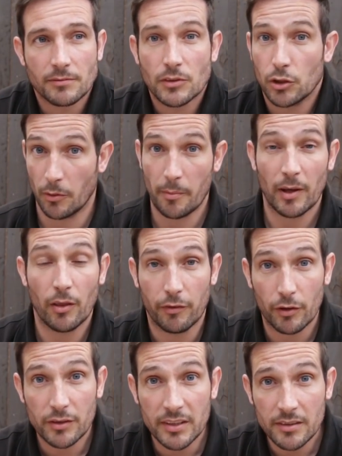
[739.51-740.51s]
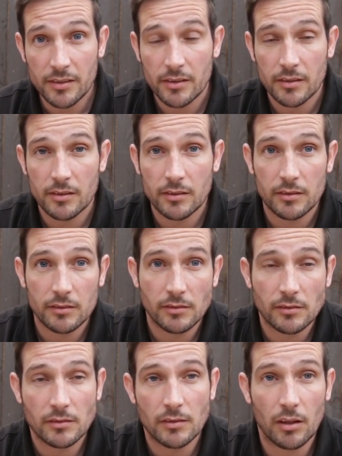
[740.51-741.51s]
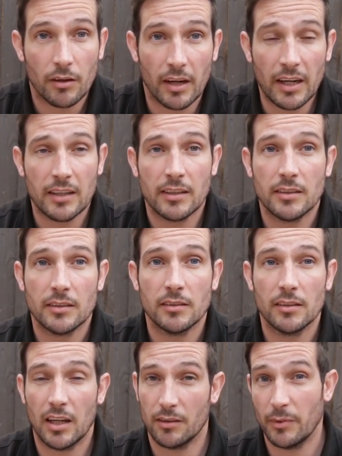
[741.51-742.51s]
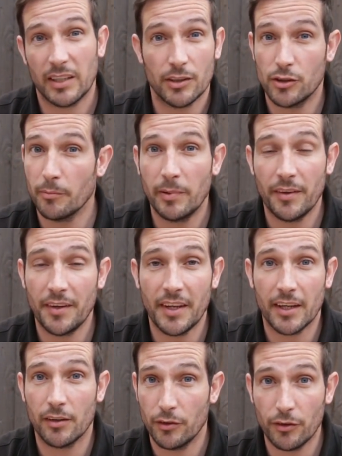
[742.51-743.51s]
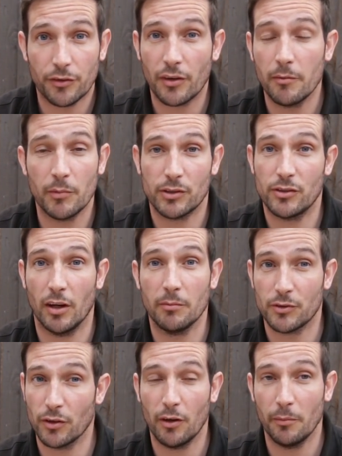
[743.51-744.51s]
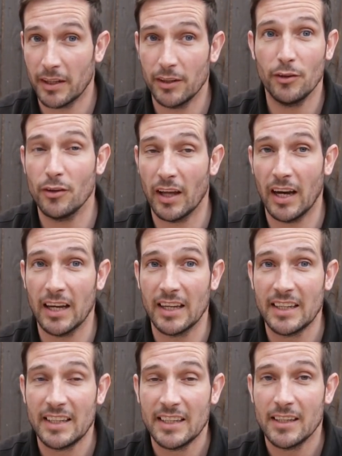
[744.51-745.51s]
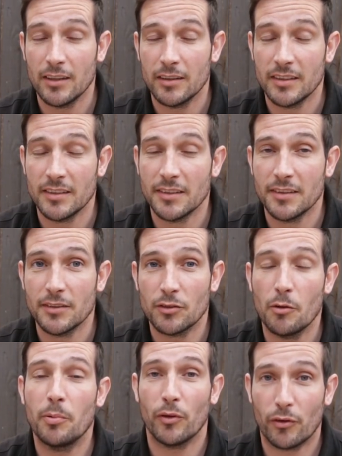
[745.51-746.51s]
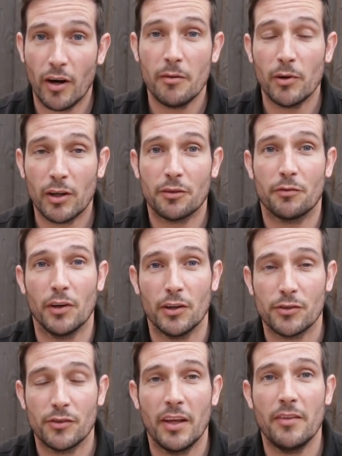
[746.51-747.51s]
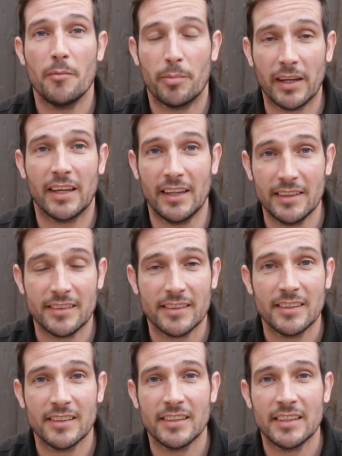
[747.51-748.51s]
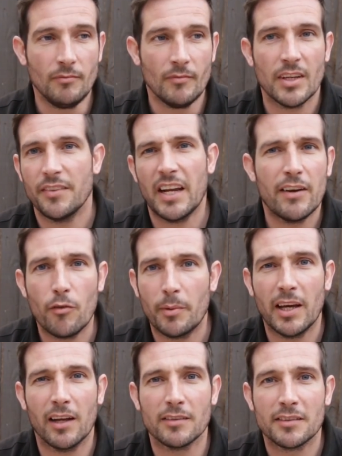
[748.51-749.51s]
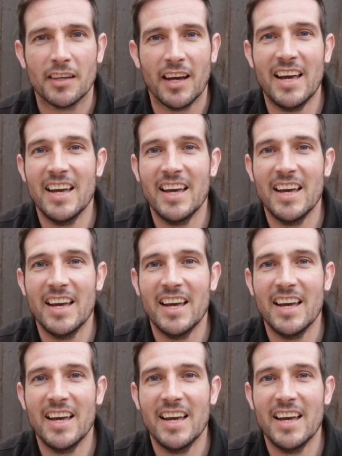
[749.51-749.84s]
Because we build the footings, all right? And we can jump in the digger and do the groundworks job, so we can do that. So we'll put the groundworkers first, then the brickies, and then everybody else.